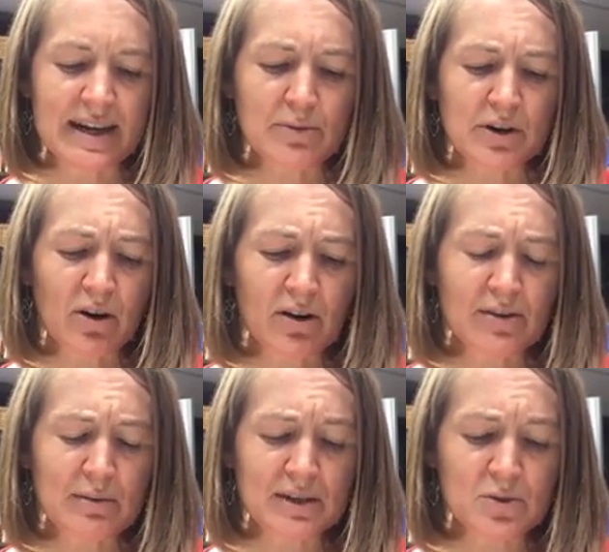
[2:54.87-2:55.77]
and I
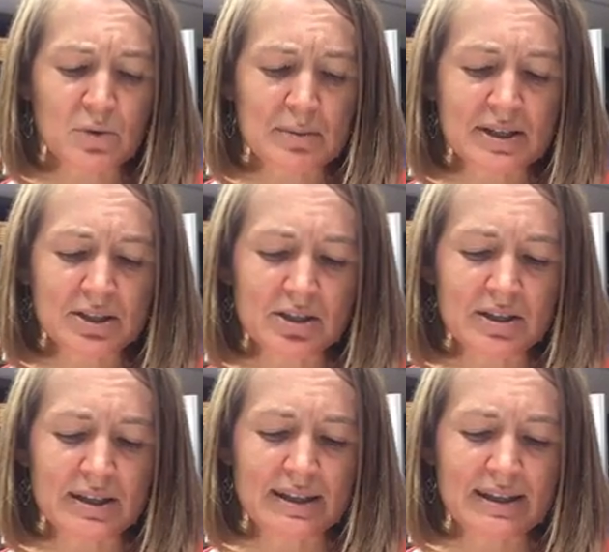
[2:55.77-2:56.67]
regard them as
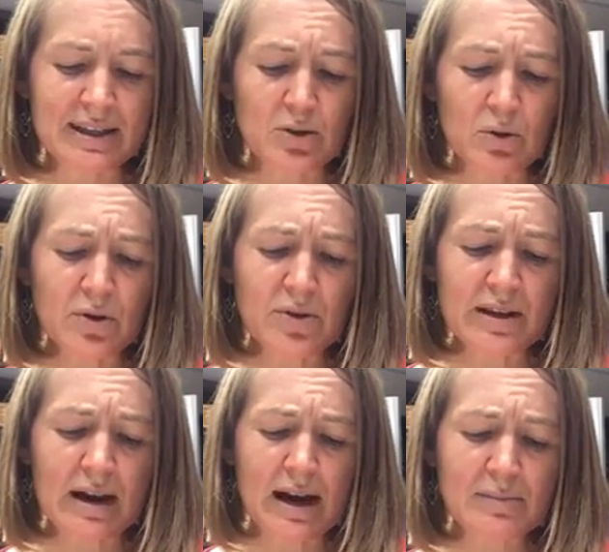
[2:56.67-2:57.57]
rubbish, in order
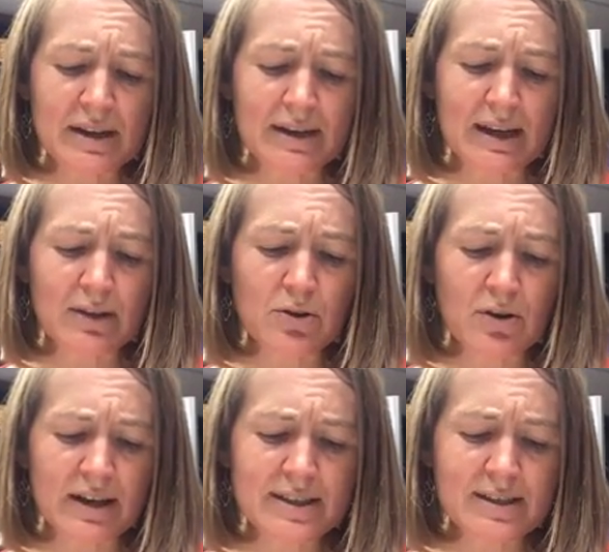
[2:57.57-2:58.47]
that I may gain
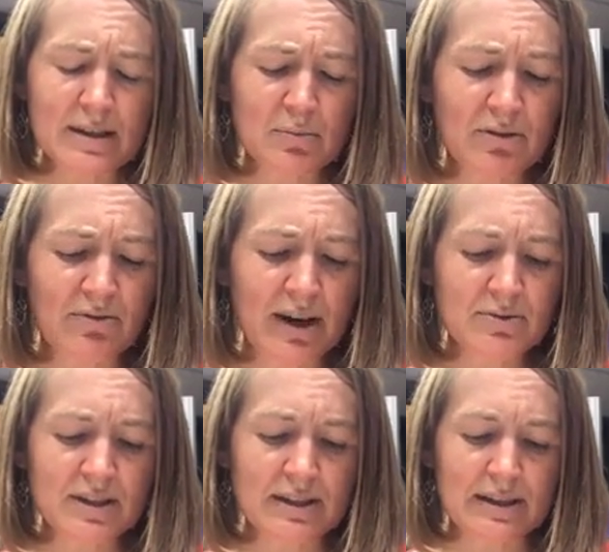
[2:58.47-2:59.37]
Christ and be
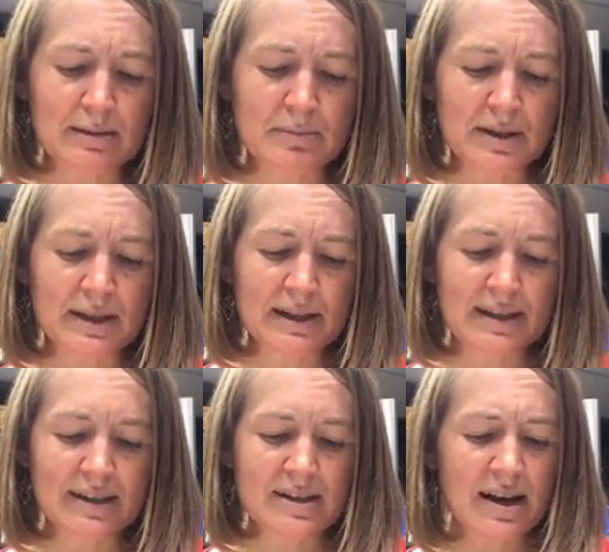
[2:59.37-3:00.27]
found in him,
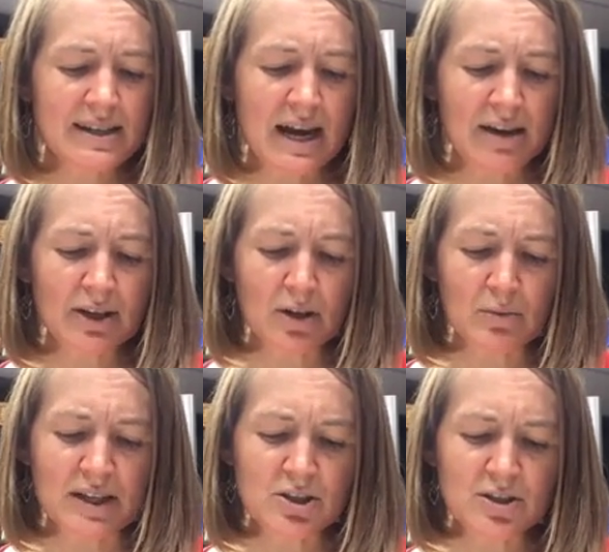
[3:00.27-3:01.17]
not having a